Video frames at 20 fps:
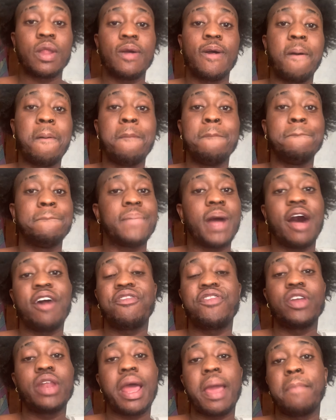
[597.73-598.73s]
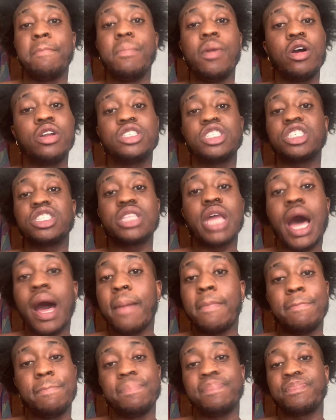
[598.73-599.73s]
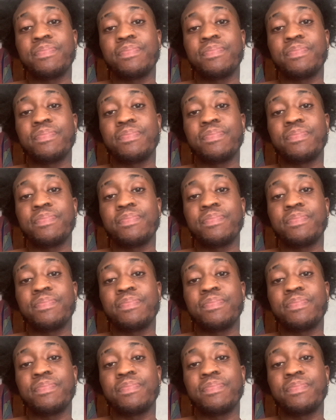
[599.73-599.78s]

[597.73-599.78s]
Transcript: Um, I feel like Bud stop.